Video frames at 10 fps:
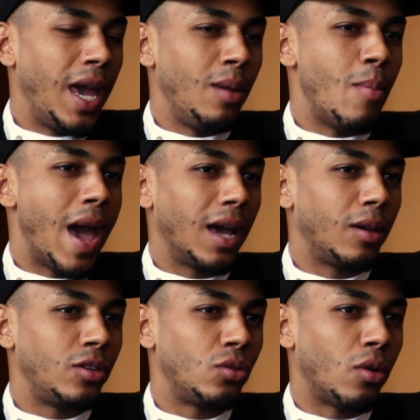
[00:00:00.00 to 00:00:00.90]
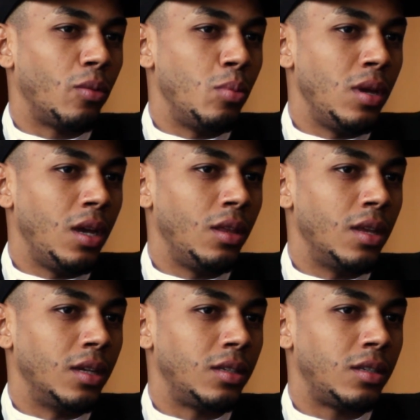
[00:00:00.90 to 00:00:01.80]
Amac sort of
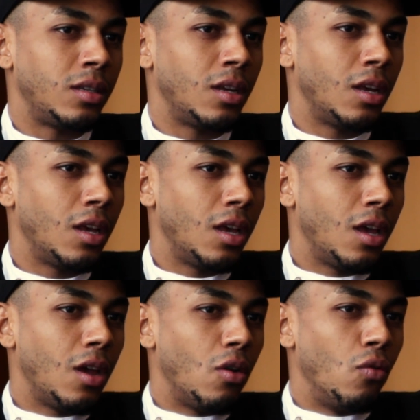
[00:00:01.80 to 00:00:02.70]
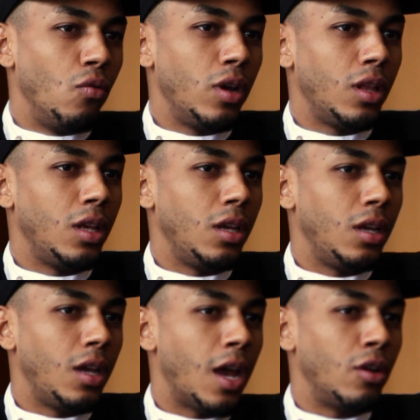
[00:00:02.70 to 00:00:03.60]
being this
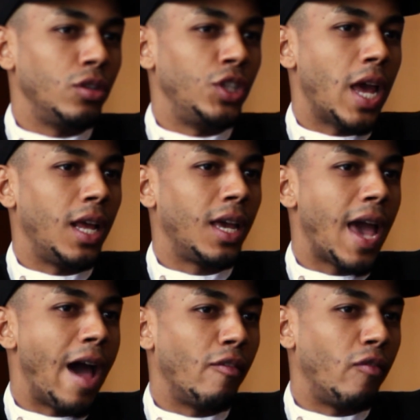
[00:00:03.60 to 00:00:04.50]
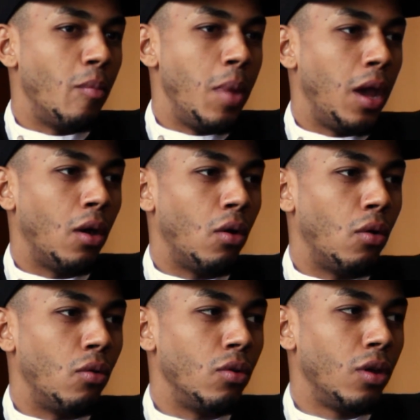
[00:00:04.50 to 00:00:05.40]
really energetic alpha
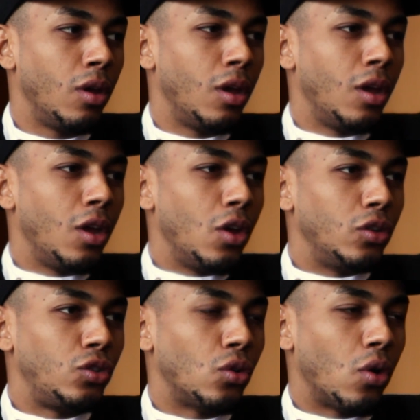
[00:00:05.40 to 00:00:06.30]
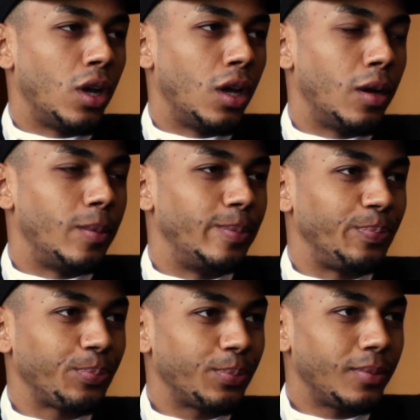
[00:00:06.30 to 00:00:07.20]
male, sort of,
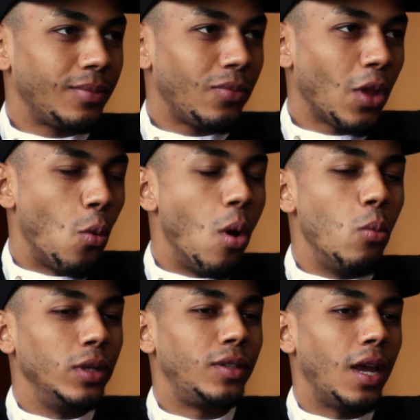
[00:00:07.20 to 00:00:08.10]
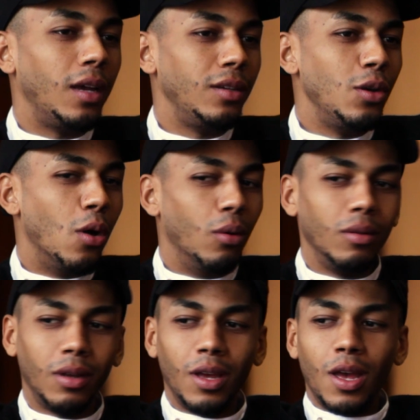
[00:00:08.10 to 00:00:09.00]
one would say,
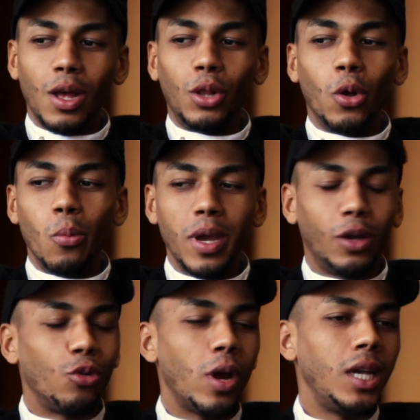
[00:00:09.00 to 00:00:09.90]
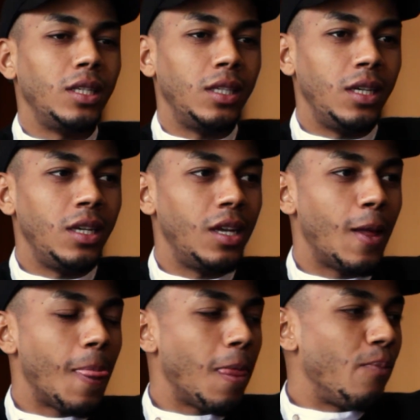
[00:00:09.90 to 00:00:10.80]
a little bit crazy,
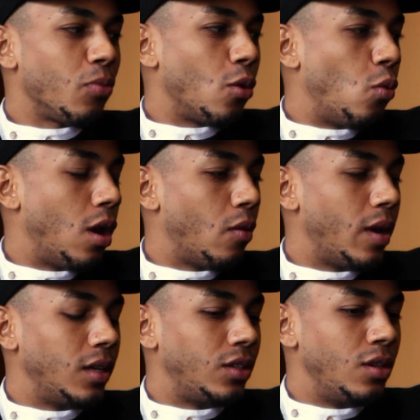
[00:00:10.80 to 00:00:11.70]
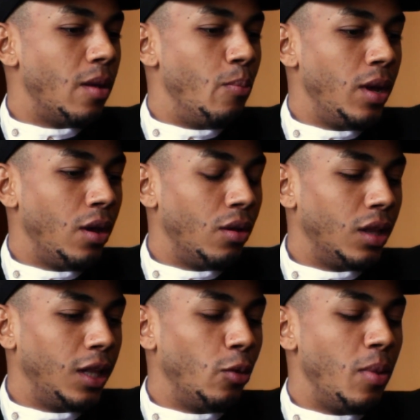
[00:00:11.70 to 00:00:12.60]
whereas Nabil
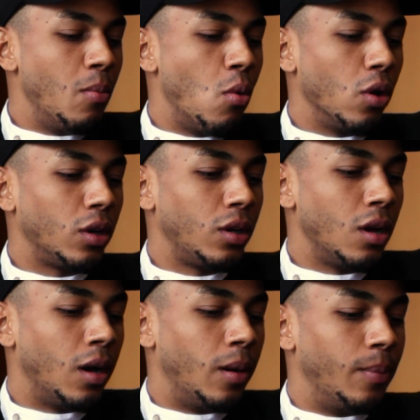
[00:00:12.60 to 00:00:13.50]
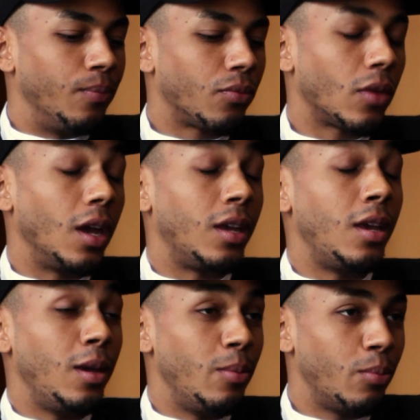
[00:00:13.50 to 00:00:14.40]
a little bit more
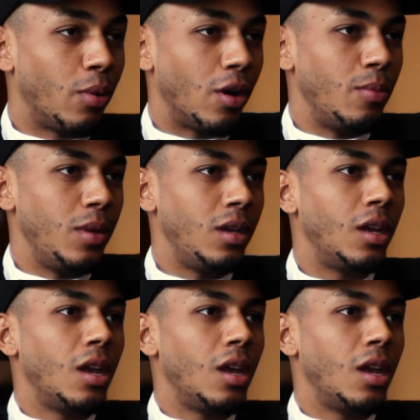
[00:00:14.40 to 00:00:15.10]
Hakeem, part of